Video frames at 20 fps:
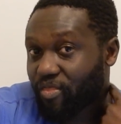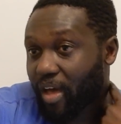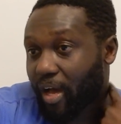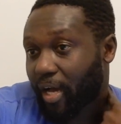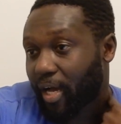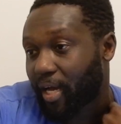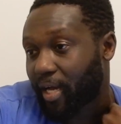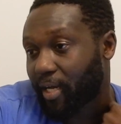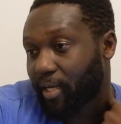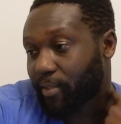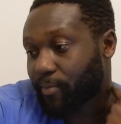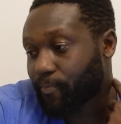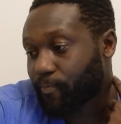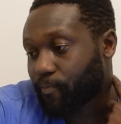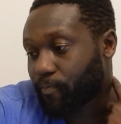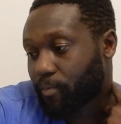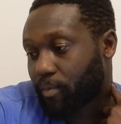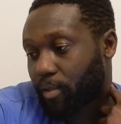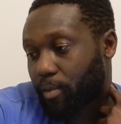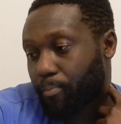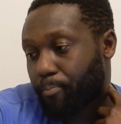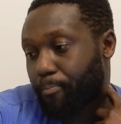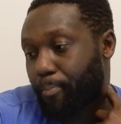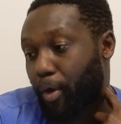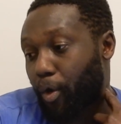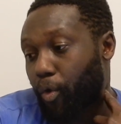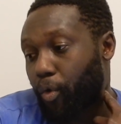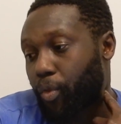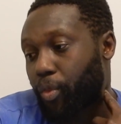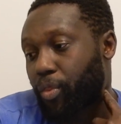uh,
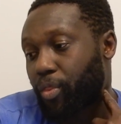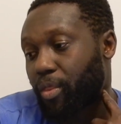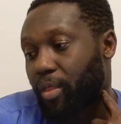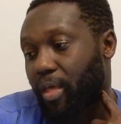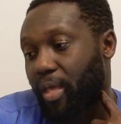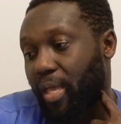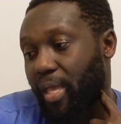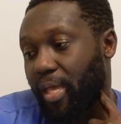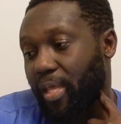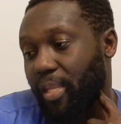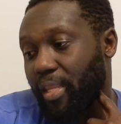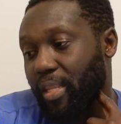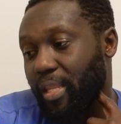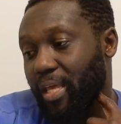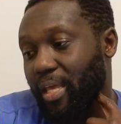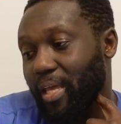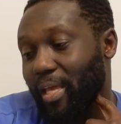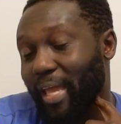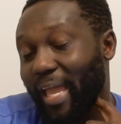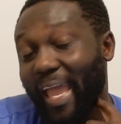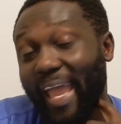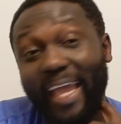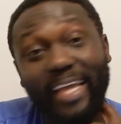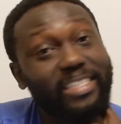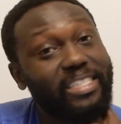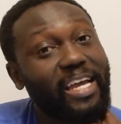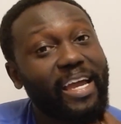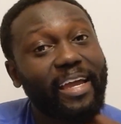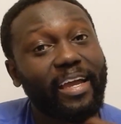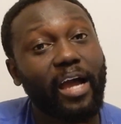both in the
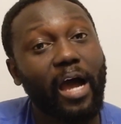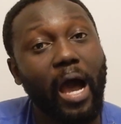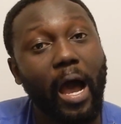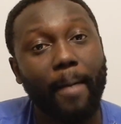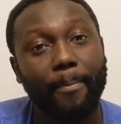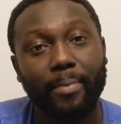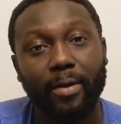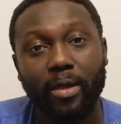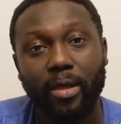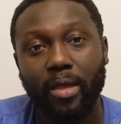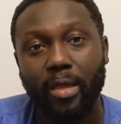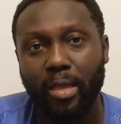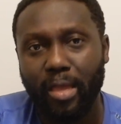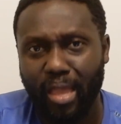anti-cop